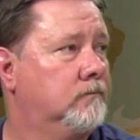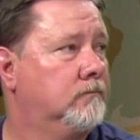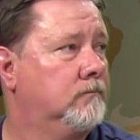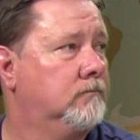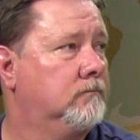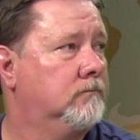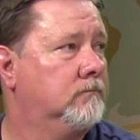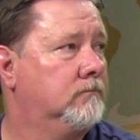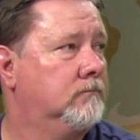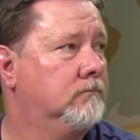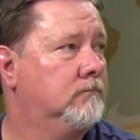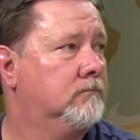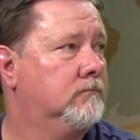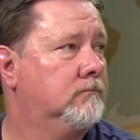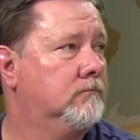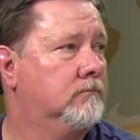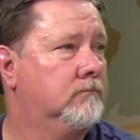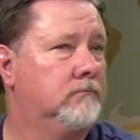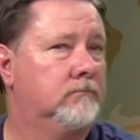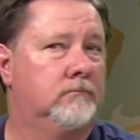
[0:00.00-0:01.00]

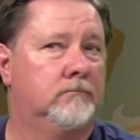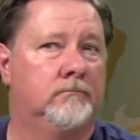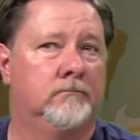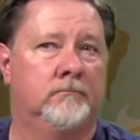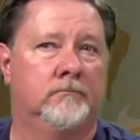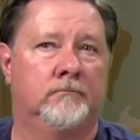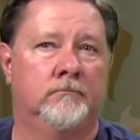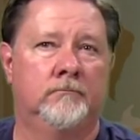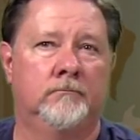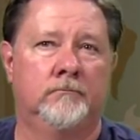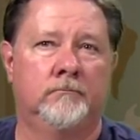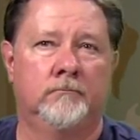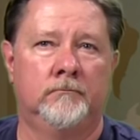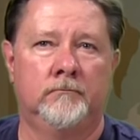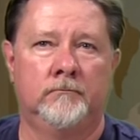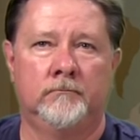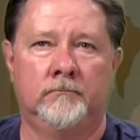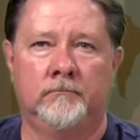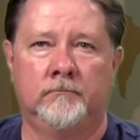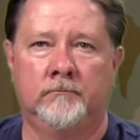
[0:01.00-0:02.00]

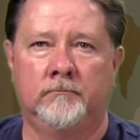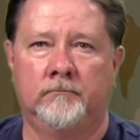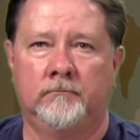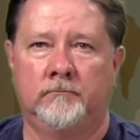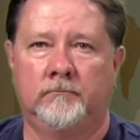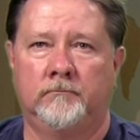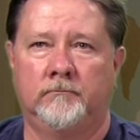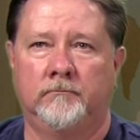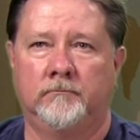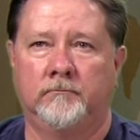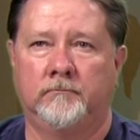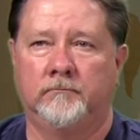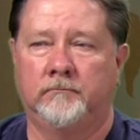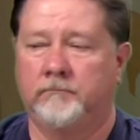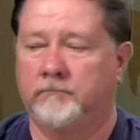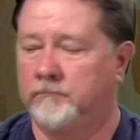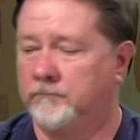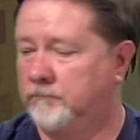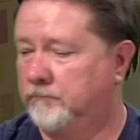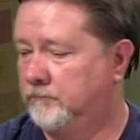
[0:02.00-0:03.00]

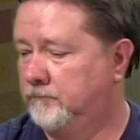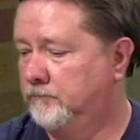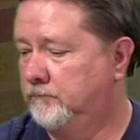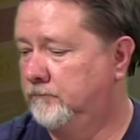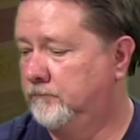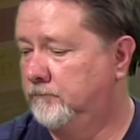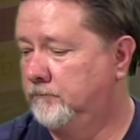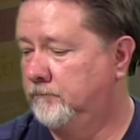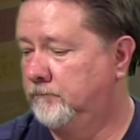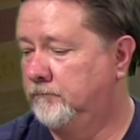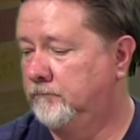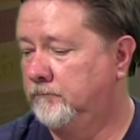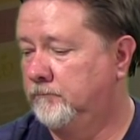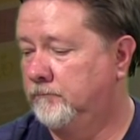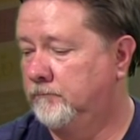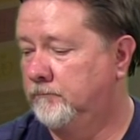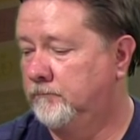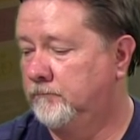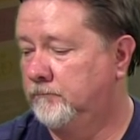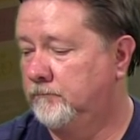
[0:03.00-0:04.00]

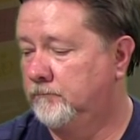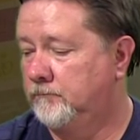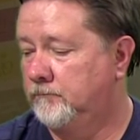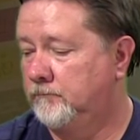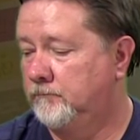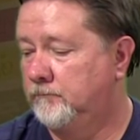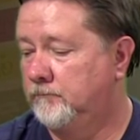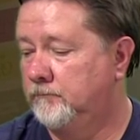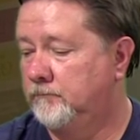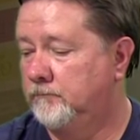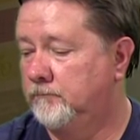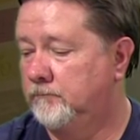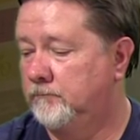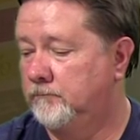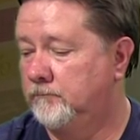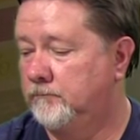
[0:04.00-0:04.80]
The person shown says nothing.